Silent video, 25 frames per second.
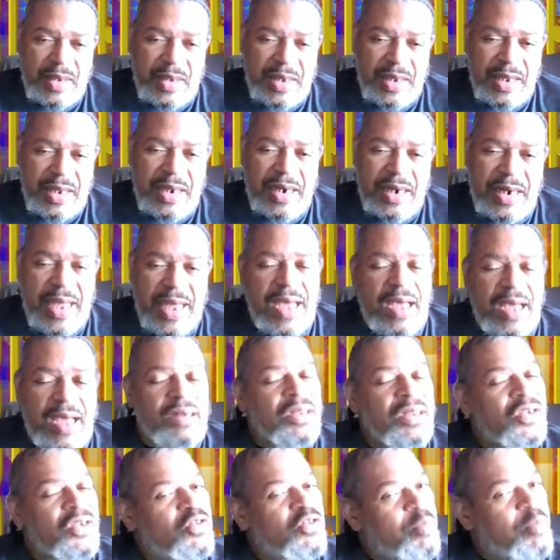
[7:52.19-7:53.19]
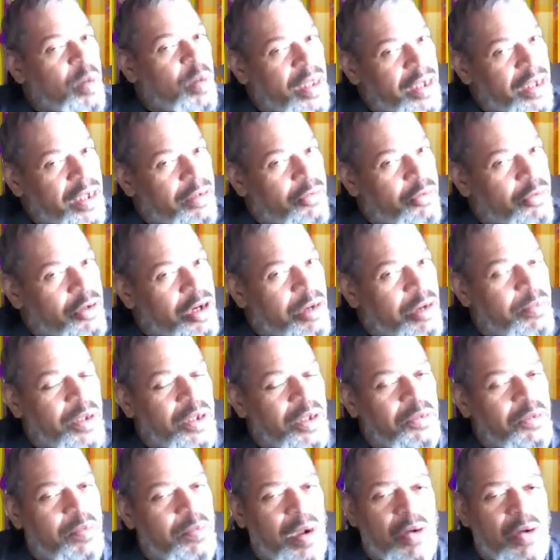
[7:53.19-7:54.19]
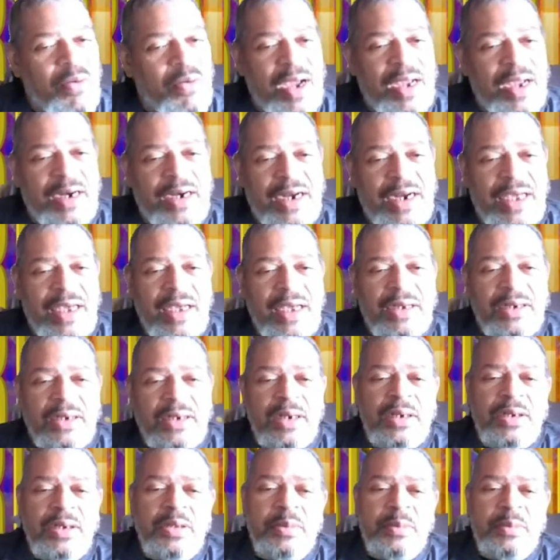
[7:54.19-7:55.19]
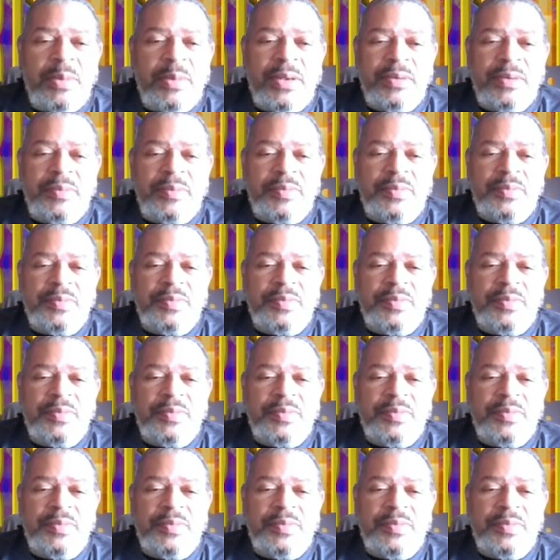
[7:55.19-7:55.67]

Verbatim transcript: And now I'll explain what I mean by right now a little bit.